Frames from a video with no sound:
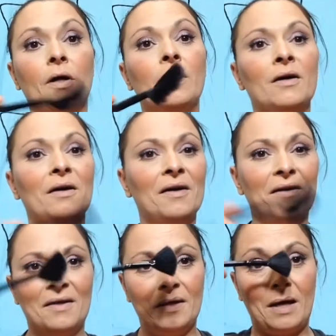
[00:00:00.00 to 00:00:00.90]

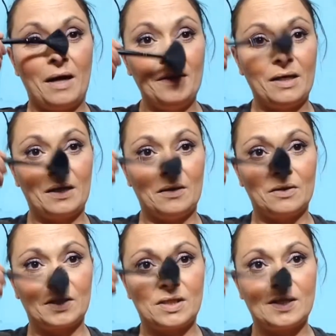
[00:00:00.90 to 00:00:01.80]
I think it
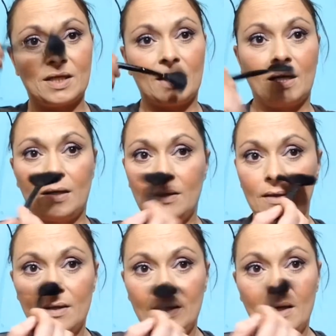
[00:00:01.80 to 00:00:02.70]
looks stunning.
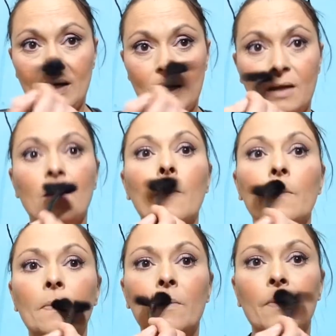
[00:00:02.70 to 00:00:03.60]
And
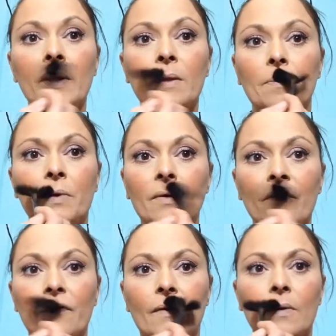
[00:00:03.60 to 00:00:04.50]
really
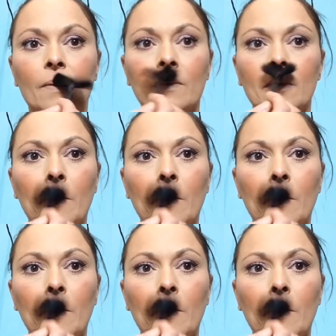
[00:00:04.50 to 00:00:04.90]
beautiful.